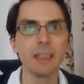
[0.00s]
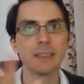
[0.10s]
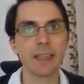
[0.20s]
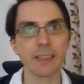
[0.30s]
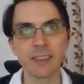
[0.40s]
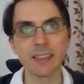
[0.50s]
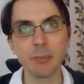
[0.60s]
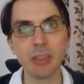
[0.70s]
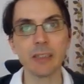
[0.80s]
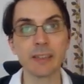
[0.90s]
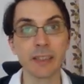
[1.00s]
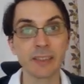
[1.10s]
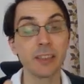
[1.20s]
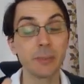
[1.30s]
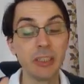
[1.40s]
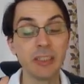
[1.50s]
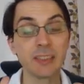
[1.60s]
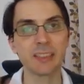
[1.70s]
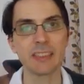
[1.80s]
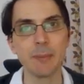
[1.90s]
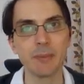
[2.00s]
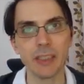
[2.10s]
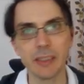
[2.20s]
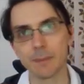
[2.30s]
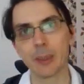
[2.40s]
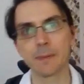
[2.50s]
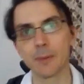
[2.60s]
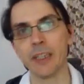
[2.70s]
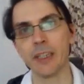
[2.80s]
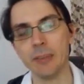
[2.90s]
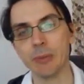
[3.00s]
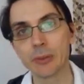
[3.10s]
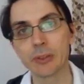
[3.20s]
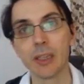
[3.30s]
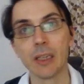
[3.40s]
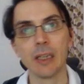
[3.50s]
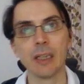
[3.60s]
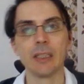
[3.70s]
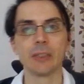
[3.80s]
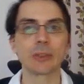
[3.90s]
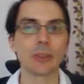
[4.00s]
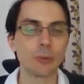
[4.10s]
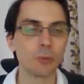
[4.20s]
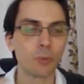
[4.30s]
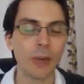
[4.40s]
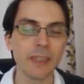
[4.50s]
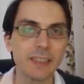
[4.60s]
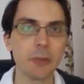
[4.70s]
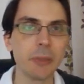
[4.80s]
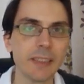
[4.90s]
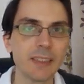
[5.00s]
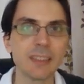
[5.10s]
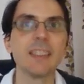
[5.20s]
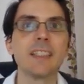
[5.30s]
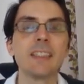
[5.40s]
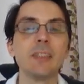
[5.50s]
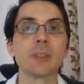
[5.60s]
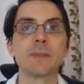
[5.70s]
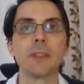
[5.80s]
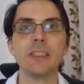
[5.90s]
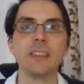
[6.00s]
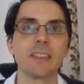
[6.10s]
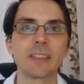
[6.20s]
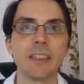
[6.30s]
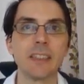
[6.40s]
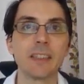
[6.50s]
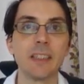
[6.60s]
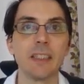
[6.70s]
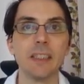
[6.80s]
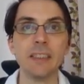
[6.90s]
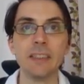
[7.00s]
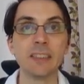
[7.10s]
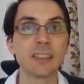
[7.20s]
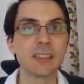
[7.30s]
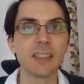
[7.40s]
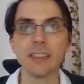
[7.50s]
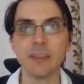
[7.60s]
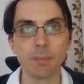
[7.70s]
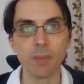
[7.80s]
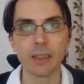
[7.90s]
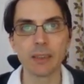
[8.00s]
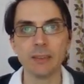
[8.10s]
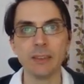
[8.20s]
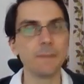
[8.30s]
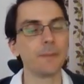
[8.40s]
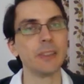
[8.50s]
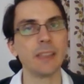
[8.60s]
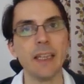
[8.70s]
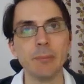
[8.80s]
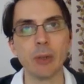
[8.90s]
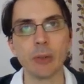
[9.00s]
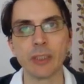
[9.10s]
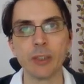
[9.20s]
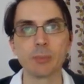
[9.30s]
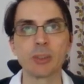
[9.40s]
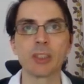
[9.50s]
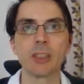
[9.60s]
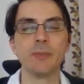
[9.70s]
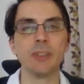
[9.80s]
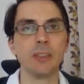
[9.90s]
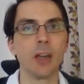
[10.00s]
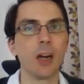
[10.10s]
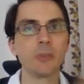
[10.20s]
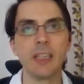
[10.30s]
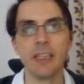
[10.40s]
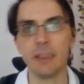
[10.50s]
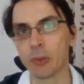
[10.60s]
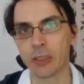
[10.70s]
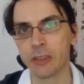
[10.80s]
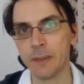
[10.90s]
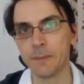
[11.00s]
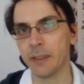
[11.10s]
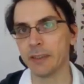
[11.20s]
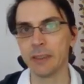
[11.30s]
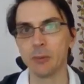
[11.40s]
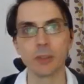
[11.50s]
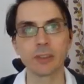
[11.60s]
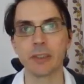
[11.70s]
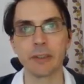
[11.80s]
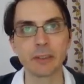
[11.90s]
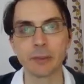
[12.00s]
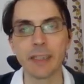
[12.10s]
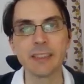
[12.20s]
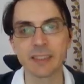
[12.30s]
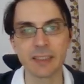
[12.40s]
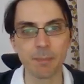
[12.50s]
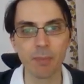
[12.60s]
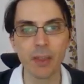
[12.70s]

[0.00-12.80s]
taxidermy taxidermy is the same thing but for animals so right now we can see that he was very interested in studying different animals and observing how the animals are different and what characterizes them.